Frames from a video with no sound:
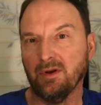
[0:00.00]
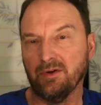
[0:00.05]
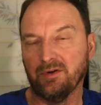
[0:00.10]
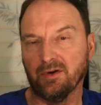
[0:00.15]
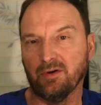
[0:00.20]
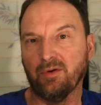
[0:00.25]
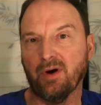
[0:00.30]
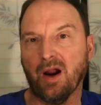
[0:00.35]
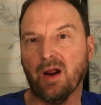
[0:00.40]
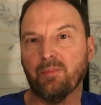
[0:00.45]

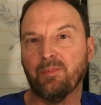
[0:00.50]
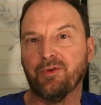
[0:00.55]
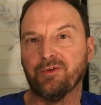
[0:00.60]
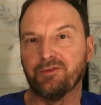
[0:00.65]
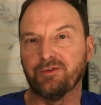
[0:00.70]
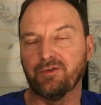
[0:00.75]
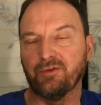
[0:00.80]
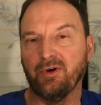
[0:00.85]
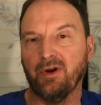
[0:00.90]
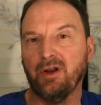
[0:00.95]
to grab the
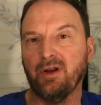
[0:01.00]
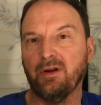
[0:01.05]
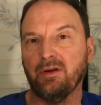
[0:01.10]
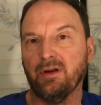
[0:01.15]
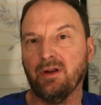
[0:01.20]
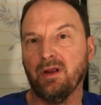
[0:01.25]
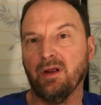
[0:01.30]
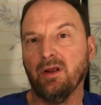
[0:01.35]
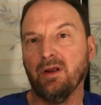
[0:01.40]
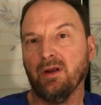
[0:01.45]
screen
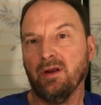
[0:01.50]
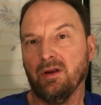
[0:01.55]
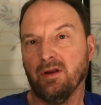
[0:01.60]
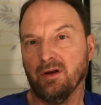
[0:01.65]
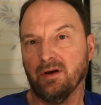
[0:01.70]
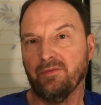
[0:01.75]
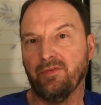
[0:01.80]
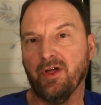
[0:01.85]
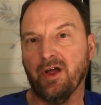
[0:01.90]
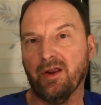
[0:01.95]

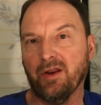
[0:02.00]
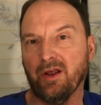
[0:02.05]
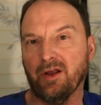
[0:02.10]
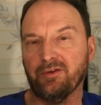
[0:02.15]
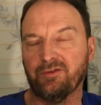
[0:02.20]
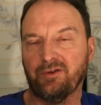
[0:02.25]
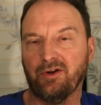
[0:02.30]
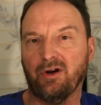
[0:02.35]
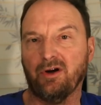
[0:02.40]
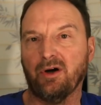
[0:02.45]
of that
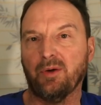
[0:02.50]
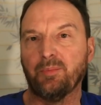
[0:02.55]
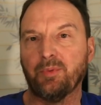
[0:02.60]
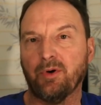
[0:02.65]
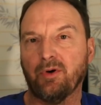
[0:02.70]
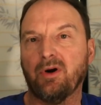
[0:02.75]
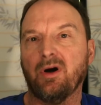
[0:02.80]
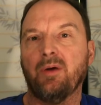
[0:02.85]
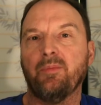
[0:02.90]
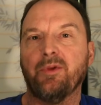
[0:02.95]
SDR
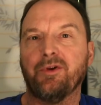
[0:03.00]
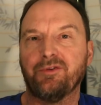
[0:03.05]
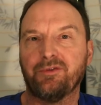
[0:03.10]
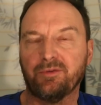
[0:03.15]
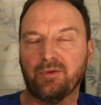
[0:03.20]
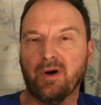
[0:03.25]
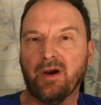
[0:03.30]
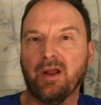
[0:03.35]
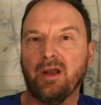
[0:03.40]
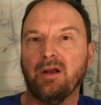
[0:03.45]
program that's
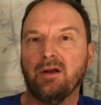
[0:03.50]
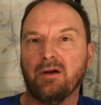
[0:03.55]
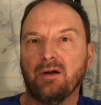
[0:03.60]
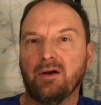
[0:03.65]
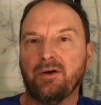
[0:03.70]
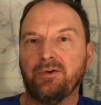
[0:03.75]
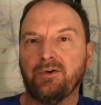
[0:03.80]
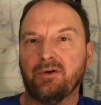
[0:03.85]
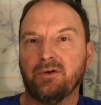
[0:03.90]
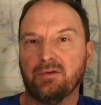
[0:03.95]
running
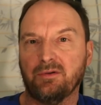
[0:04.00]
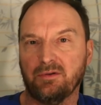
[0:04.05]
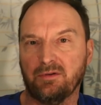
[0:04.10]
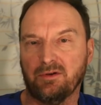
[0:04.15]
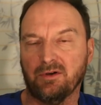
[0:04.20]
on your